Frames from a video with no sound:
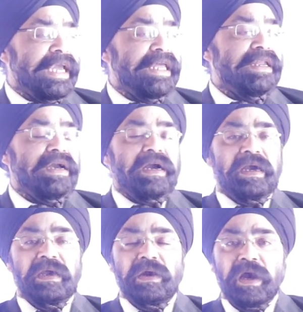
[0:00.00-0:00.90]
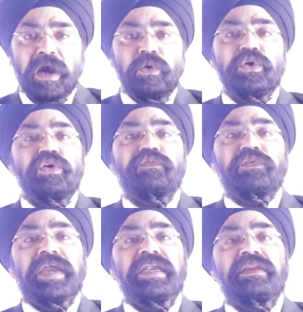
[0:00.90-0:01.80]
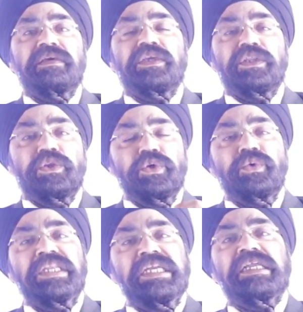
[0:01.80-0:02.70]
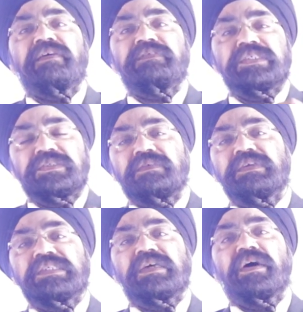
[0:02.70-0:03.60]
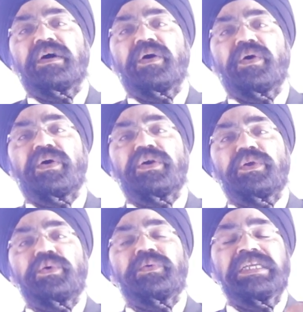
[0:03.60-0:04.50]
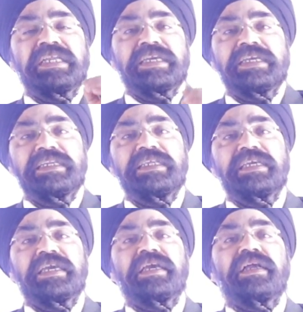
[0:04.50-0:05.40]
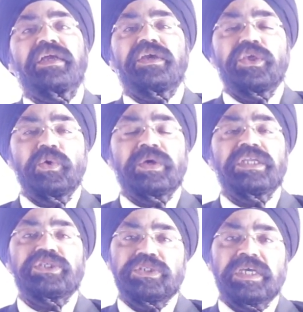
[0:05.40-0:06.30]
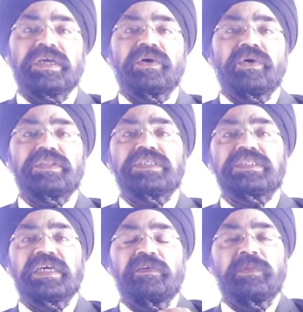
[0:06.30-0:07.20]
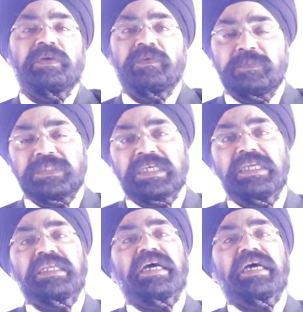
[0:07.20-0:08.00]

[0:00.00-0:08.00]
And how do you find, do you need a visitor visa or do you need a ETA? You can check on this government website.